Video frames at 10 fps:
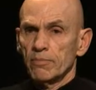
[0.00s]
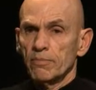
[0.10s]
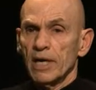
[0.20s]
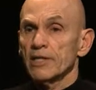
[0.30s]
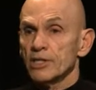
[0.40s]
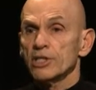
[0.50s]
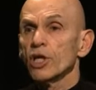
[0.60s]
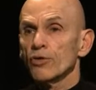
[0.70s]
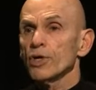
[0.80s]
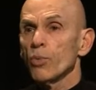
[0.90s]
by the
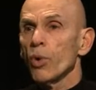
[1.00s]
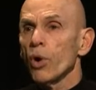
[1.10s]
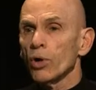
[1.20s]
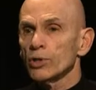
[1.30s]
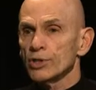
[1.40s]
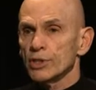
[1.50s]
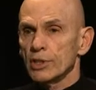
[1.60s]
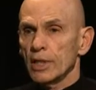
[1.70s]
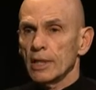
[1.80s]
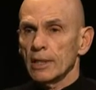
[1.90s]
slurry wall's
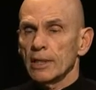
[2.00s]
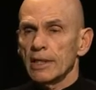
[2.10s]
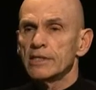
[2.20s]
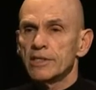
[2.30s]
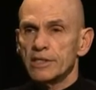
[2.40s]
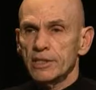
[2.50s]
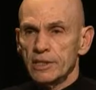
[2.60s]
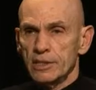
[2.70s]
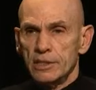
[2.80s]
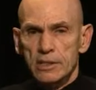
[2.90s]

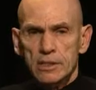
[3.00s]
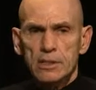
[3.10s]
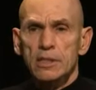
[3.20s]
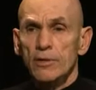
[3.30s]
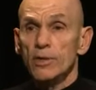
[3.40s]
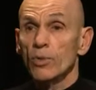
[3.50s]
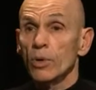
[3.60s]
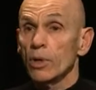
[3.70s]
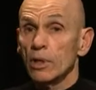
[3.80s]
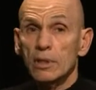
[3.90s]
existence. The slurry
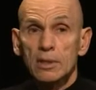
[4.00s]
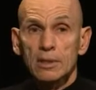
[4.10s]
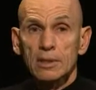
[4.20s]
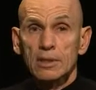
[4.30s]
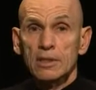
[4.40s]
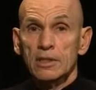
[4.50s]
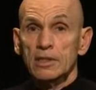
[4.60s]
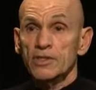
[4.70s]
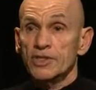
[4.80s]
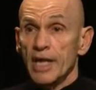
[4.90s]
wall
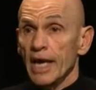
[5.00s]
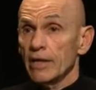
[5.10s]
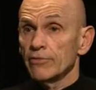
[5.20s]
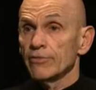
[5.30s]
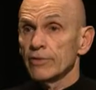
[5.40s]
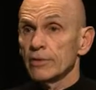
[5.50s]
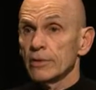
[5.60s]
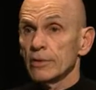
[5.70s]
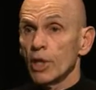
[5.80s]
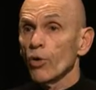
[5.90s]
saved
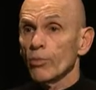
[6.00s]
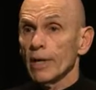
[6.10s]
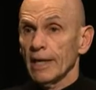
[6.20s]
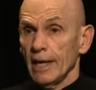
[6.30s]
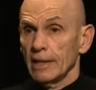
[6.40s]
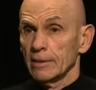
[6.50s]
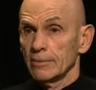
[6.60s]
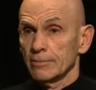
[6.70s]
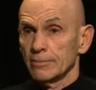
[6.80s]
Lower Manhattan.